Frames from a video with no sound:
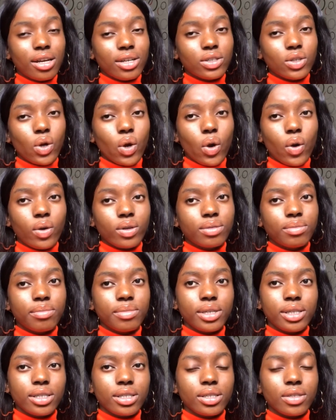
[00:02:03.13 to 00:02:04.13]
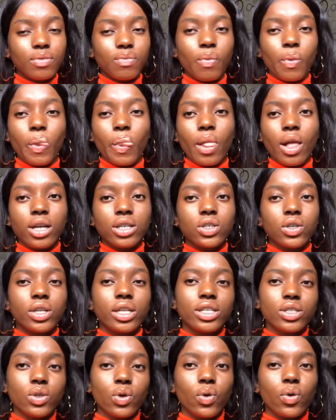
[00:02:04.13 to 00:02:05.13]
is called meat. So
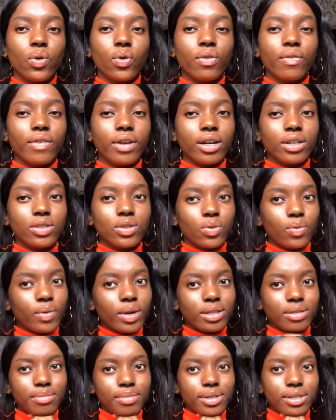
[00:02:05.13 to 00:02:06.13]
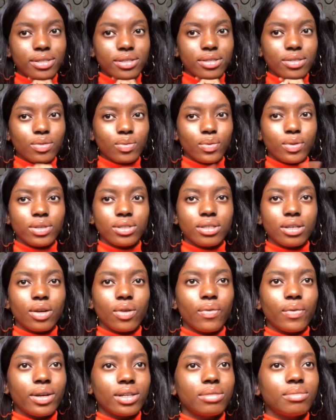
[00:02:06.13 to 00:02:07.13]
let's go over to red meat. What
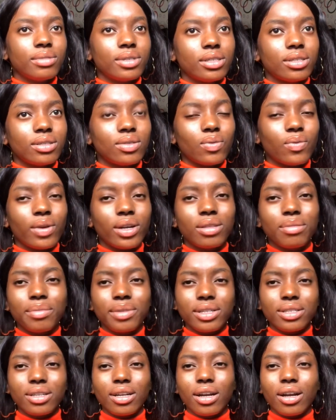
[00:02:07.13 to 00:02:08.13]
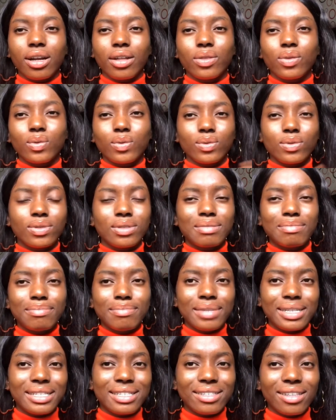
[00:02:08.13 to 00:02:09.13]
are red meat? Red meat are those
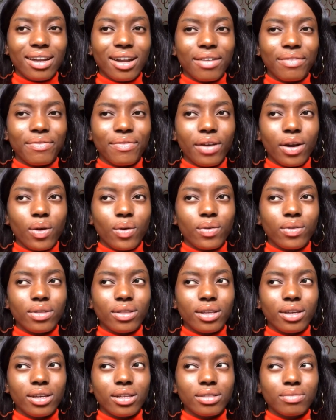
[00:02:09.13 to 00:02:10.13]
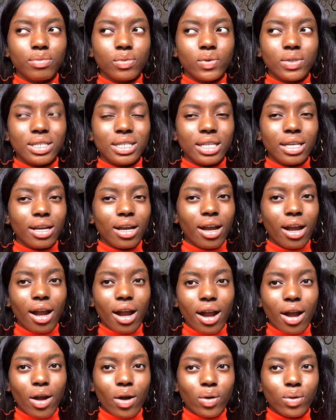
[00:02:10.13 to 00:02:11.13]
meats that are found in mostly
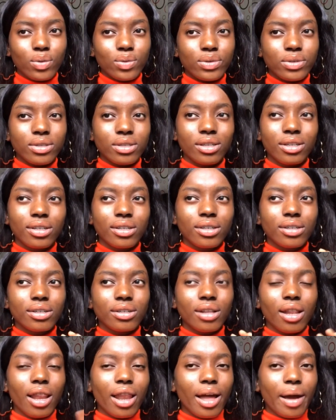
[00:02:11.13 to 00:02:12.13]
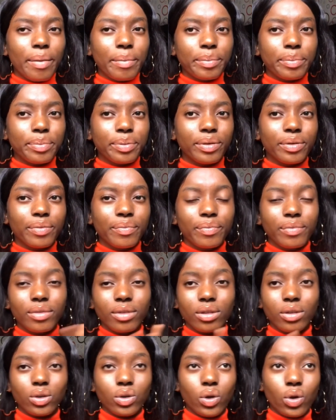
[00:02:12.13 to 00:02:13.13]
cows, lamb,
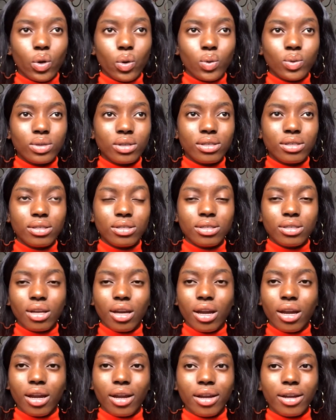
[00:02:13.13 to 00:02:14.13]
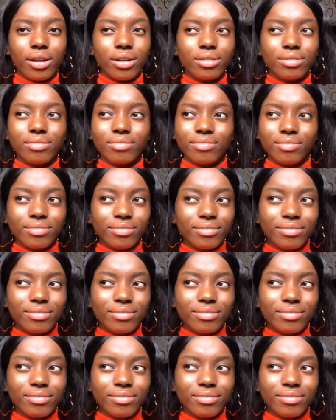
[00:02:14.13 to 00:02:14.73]
the goats, and